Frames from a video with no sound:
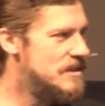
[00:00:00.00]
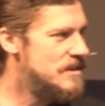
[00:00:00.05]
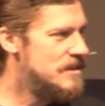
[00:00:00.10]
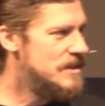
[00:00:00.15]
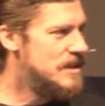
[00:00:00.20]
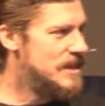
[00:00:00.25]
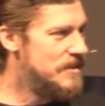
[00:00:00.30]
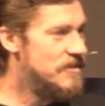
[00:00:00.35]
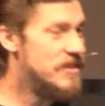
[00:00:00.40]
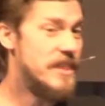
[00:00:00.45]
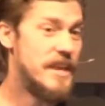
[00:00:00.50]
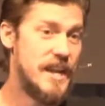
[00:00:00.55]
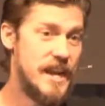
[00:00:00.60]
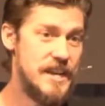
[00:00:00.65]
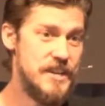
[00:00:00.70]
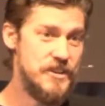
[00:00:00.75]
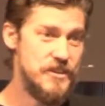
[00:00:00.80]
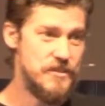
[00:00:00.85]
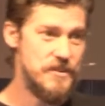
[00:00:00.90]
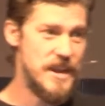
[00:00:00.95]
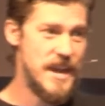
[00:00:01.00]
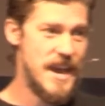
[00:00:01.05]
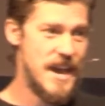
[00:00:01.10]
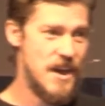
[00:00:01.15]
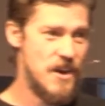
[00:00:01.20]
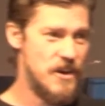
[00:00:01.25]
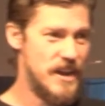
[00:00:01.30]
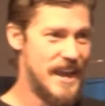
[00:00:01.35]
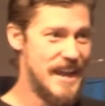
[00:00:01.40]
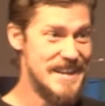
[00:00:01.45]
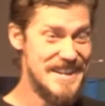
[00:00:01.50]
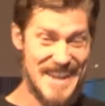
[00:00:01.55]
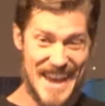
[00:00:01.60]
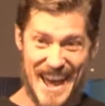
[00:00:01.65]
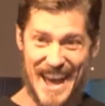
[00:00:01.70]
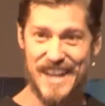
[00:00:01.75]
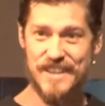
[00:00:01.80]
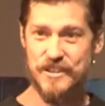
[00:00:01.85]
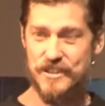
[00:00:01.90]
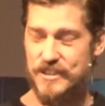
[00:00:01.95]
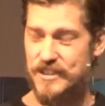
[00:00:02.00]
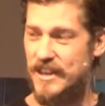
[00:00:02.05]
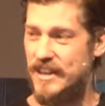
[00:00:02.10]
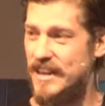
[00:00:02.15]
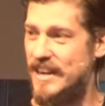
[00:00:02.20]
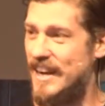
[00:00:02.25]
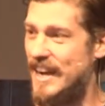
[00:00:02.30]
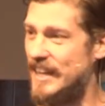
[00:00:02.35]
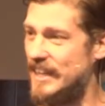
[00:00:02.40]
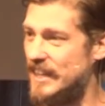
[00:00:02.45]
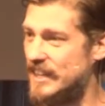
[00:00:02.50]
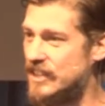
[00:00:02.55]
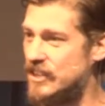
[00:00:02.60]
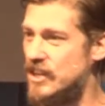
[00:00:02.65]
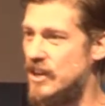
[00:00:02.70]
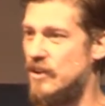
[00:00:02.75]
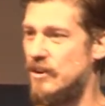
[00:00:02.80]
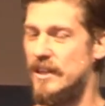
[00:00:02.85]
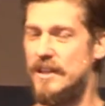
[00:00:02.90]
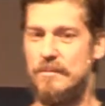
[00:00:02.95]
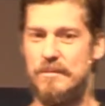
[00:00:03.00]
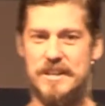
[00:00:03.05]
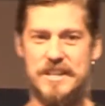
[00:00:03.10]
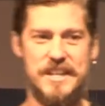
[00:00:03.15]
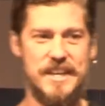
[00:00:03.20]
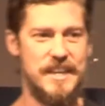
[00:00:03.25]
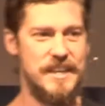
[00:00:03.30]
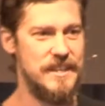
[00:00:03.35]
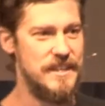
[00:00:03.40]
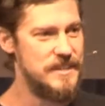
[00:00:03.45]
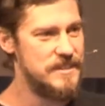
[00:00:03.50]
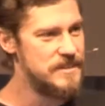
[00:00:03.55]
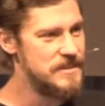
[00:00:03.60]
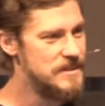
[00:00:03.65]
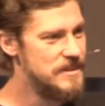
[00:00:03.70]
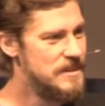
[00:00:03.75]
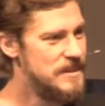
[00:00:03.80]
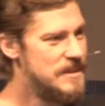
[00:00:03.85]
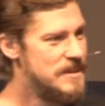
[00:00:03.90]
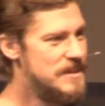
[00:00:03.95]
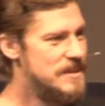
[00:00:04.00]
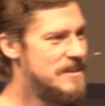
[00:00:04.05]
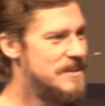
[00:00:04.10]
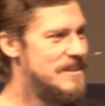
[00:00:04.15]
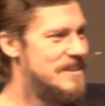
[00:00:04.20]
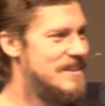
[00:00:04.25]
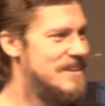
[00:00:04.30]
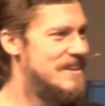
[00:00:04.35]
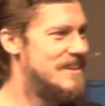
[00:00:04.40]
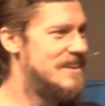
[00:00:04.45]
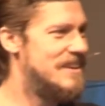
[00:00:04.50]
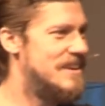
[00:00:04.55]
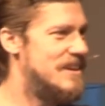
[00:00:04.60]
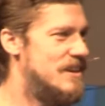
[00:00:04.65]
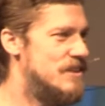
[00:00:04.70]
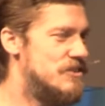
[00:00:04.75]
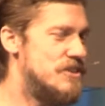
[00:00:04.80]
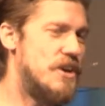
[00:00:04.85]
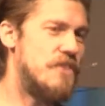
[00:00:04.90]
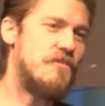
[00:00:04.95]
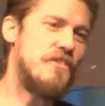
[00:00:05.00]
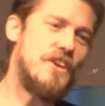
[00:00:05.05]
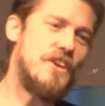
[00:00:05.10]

even than I do now. It had tassels on it. I looked totally ridiculous. I was out for